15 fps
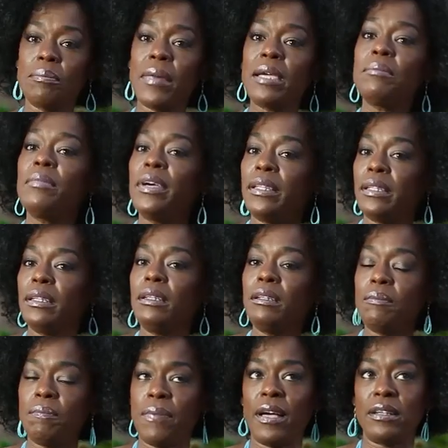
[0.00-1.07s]
My
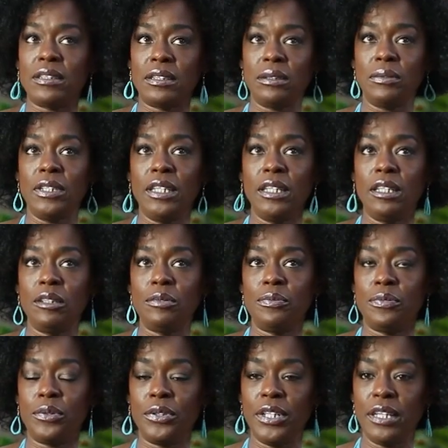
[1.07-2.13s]
mother passed away
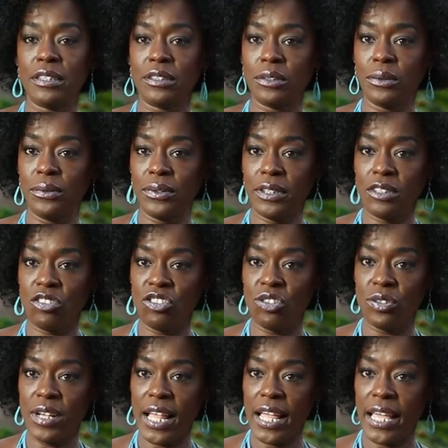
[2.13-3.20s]
4 years ago this
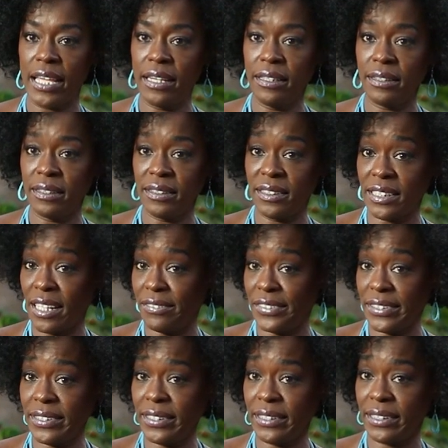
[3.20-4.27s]
July the
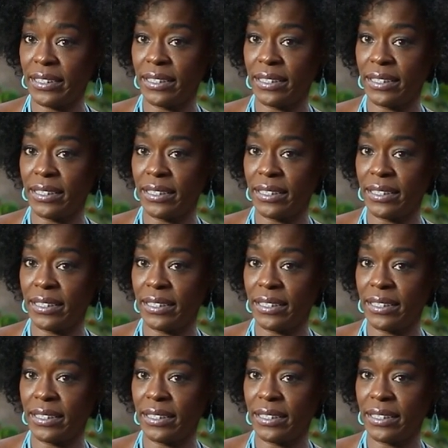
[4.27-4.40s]
7th.